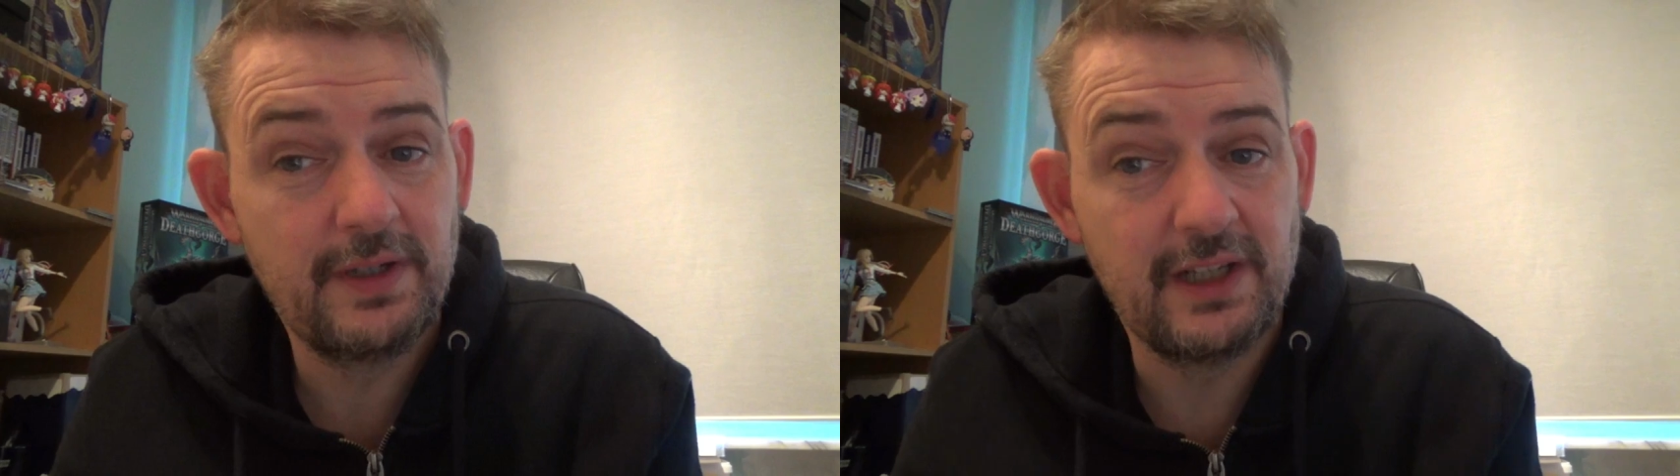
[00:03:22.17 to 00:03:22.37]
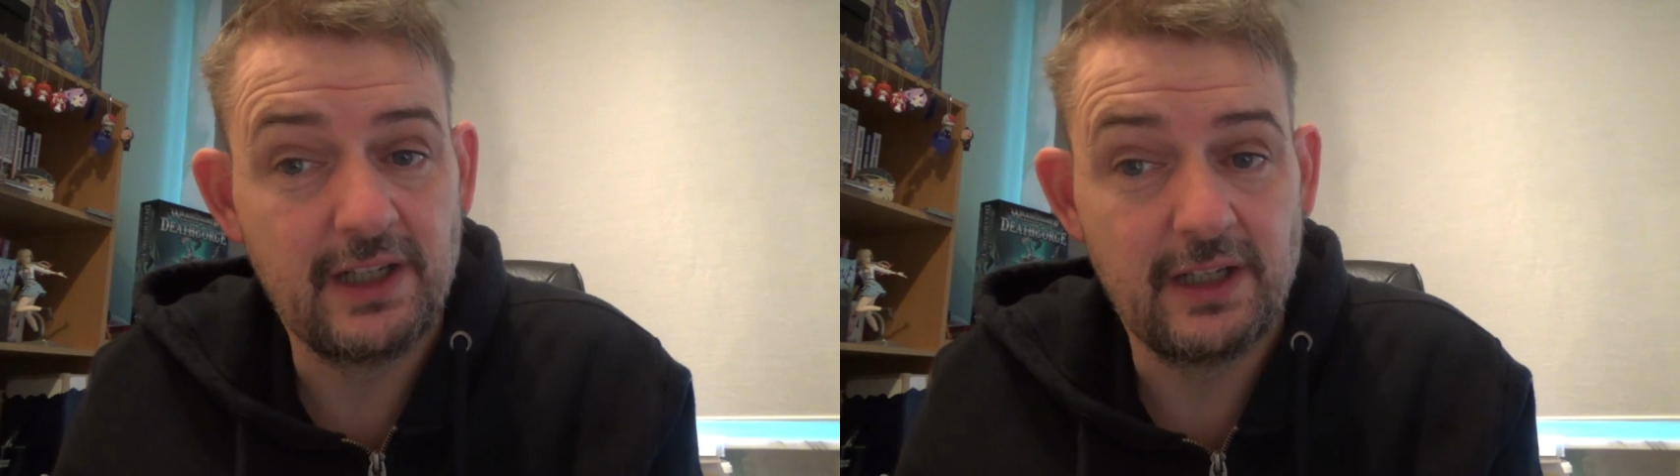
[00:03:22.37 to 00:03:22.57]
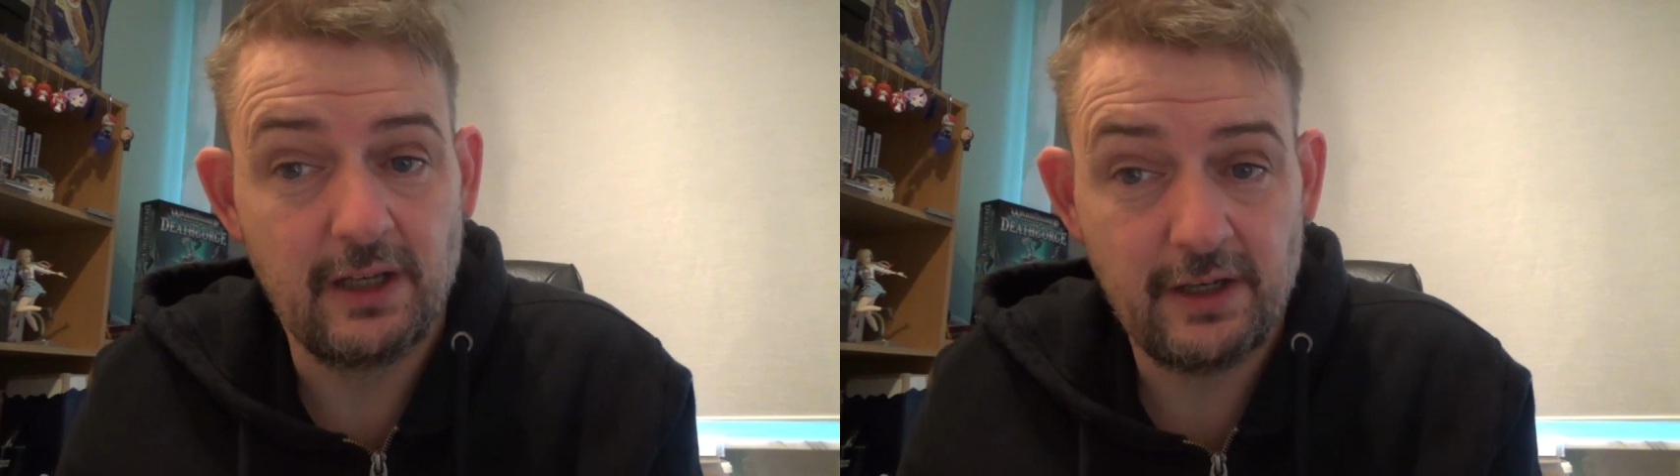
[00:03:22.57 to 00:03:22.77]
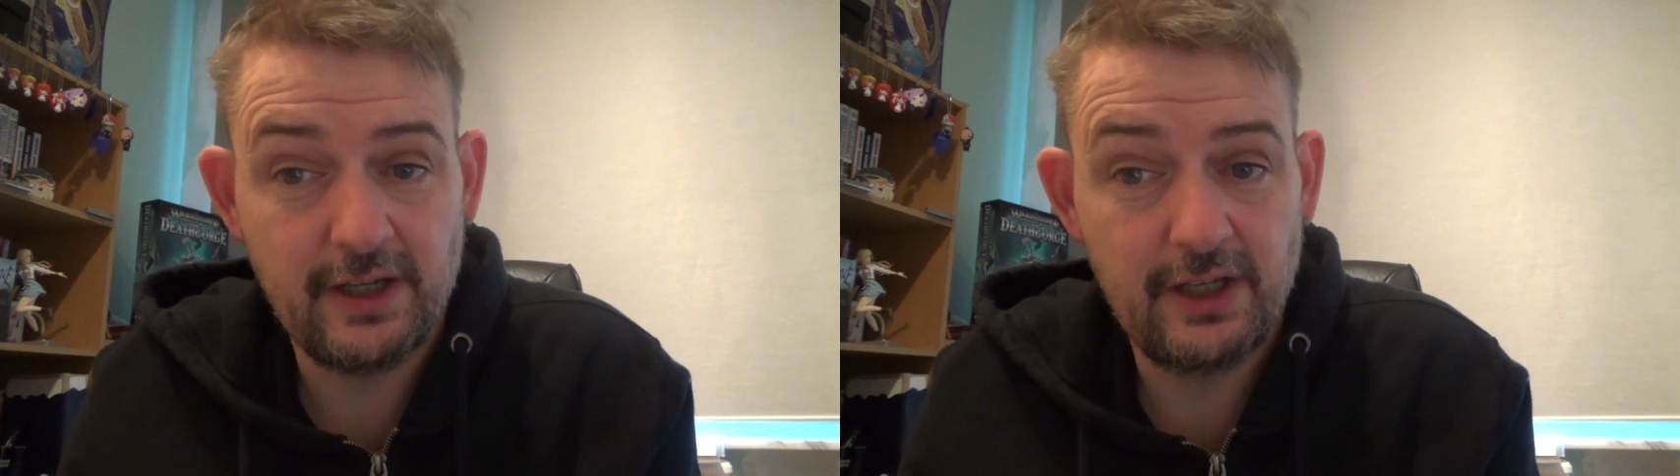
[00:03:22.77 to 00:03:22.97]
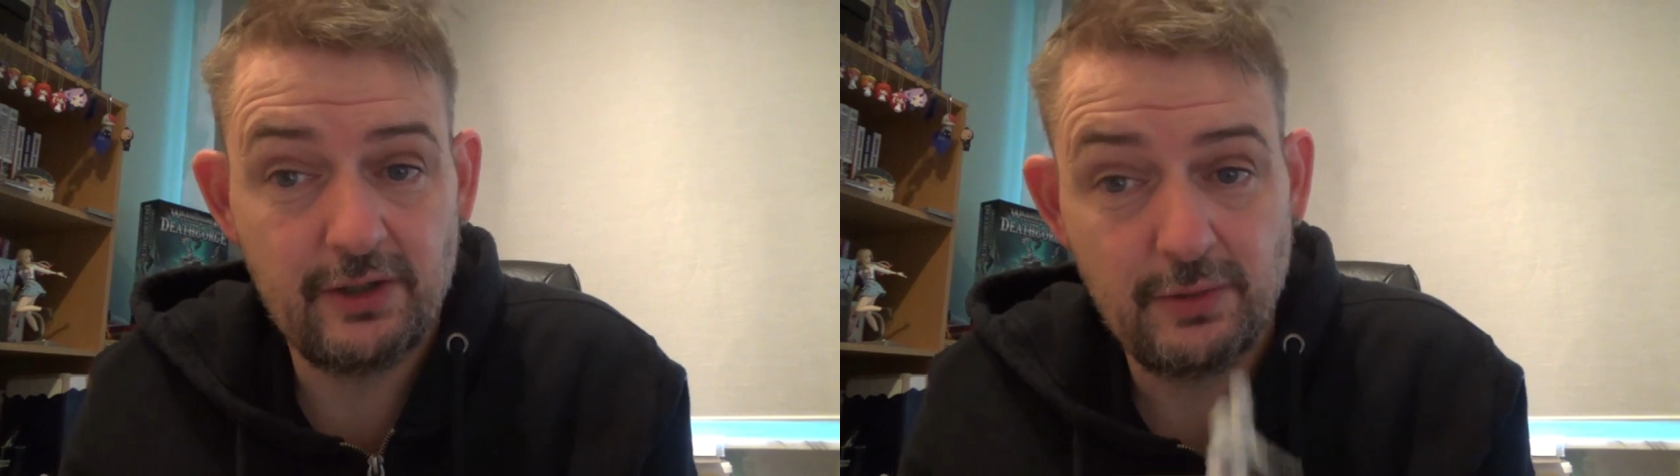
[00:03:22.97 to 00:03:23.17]
the
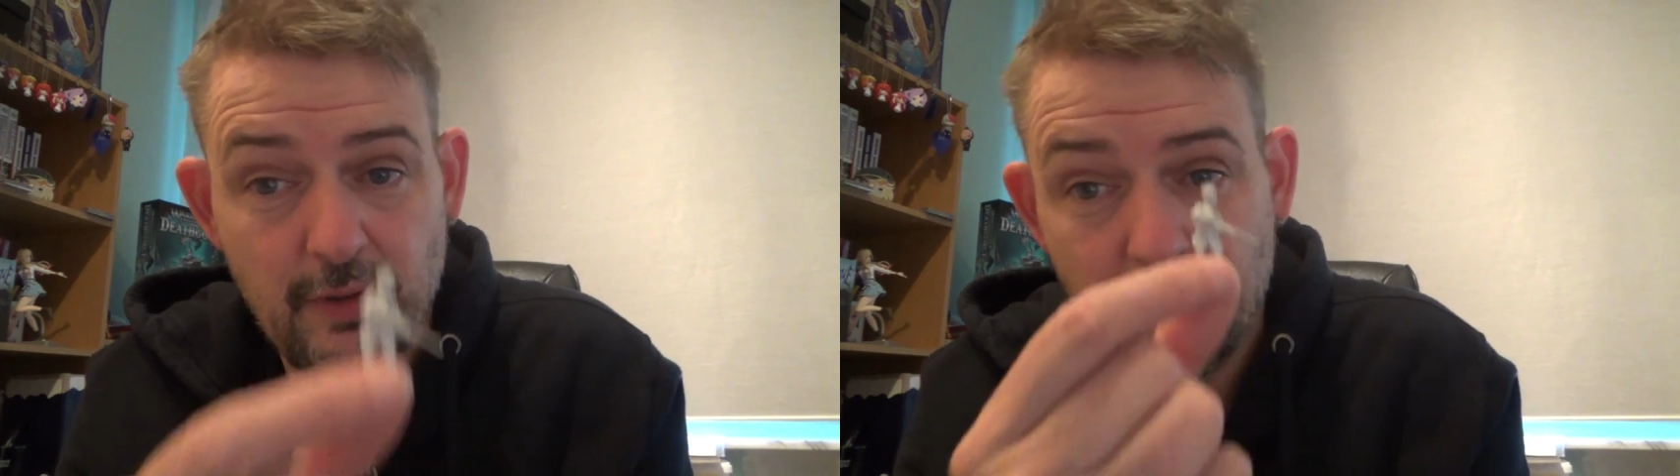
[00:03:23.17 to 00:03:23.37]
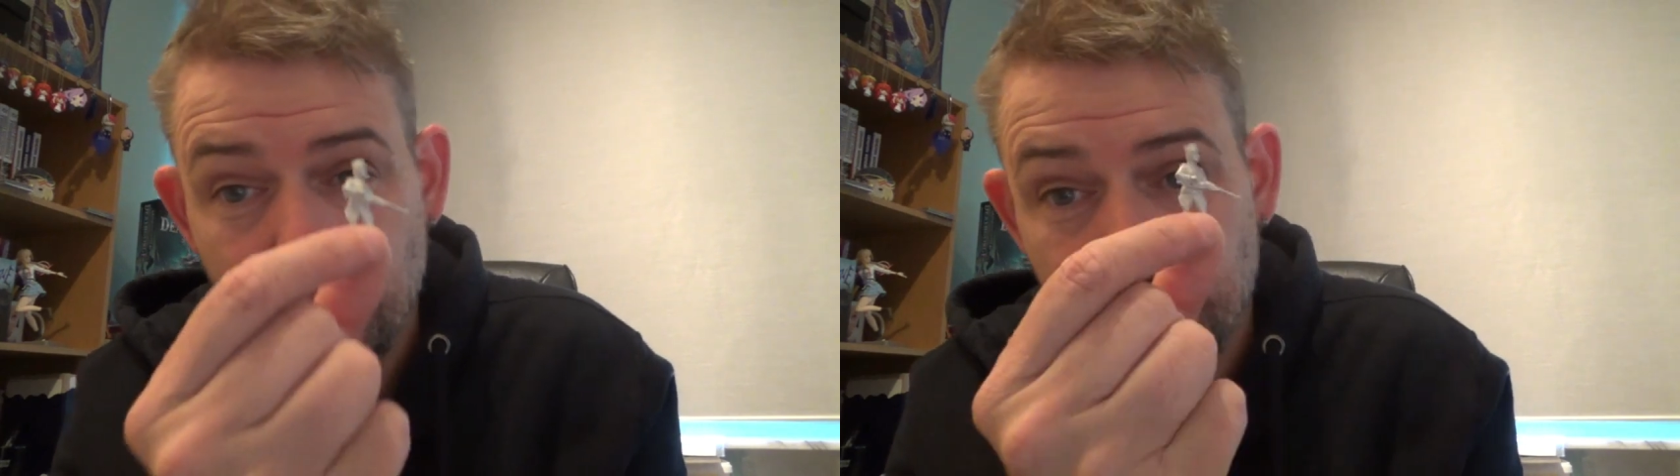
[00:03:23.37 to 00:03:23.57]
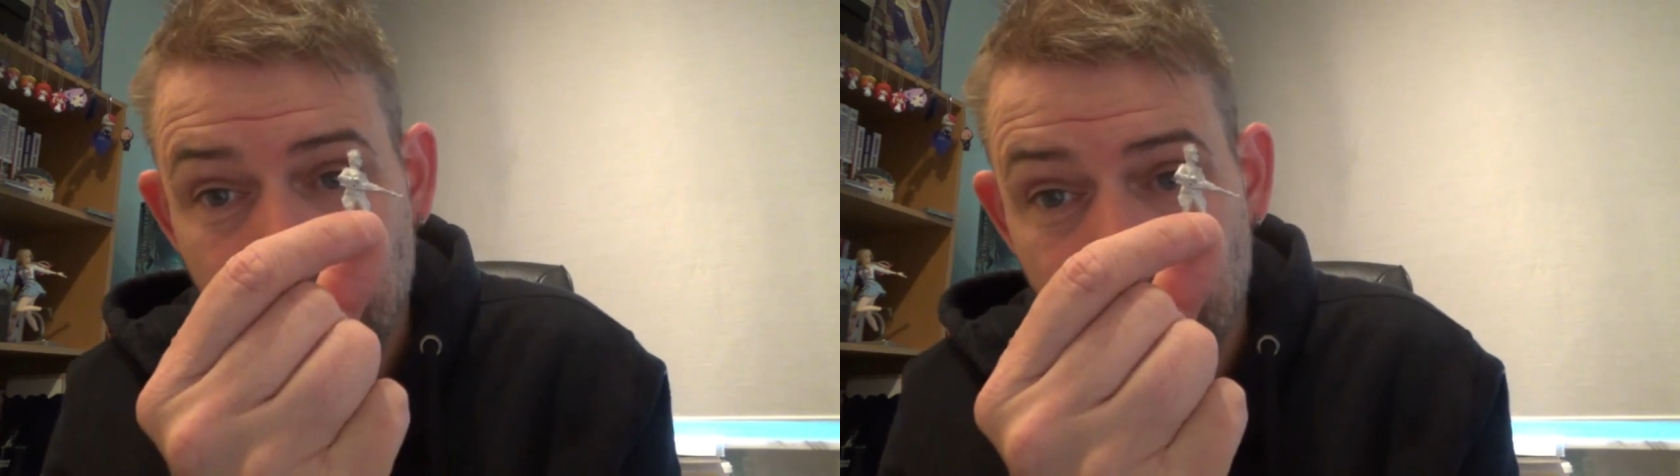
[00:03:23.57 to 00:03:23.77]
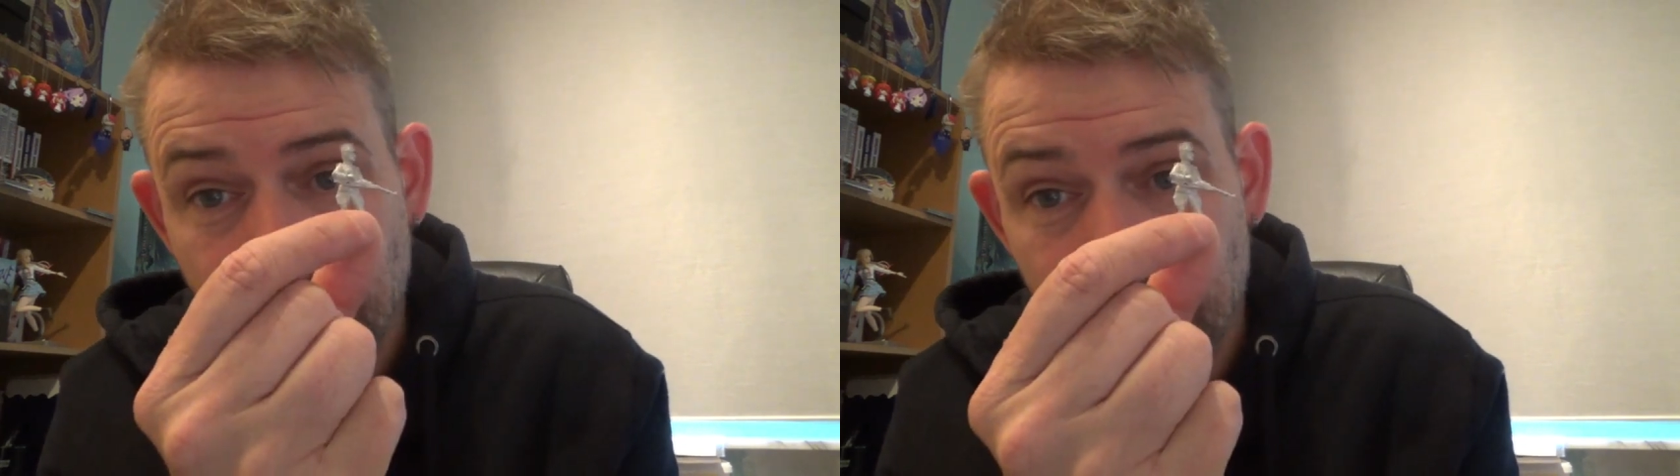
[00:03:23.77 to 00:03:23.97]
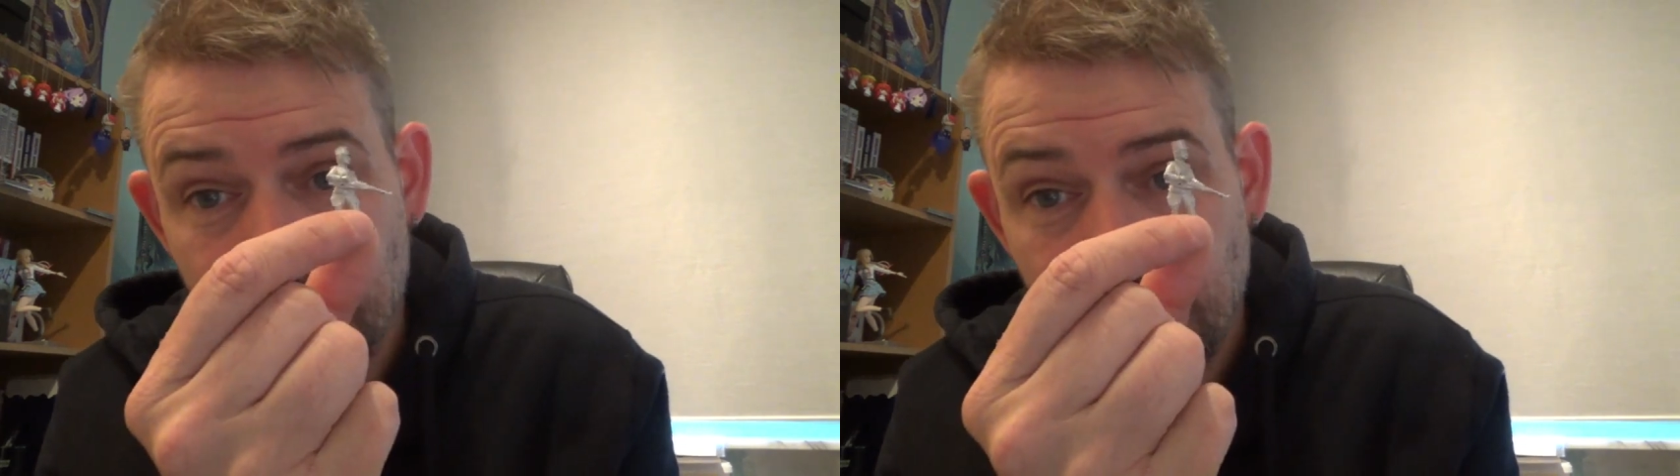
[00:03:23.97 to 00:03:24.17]
lucky new owner of
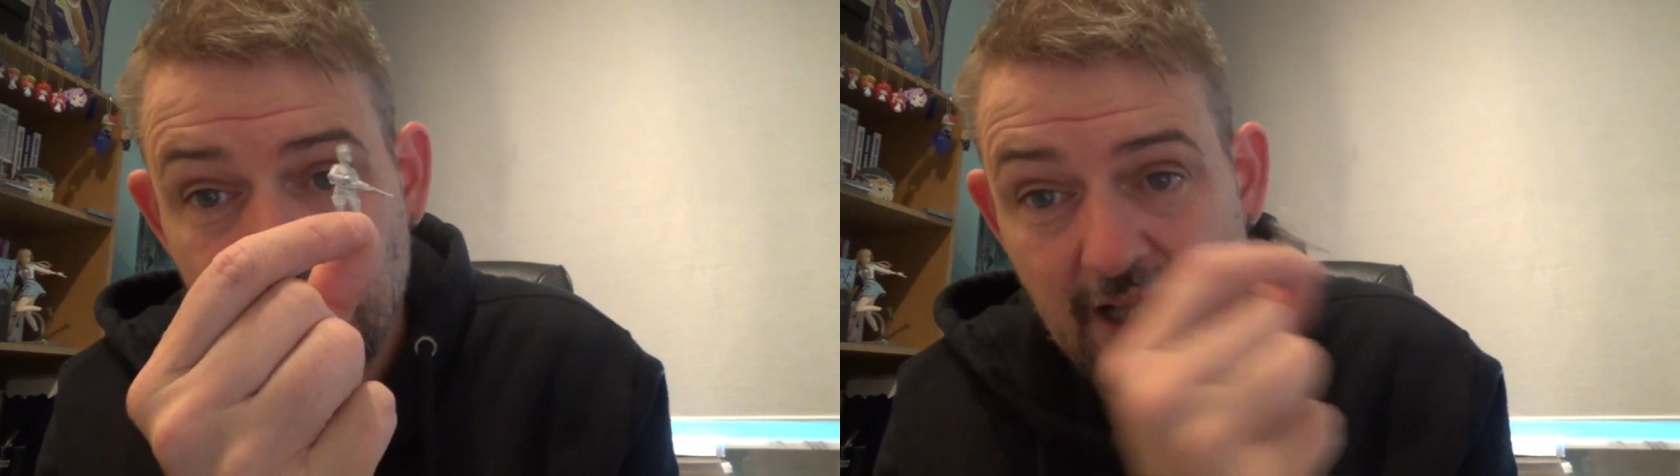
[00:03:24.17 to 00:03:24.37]
a King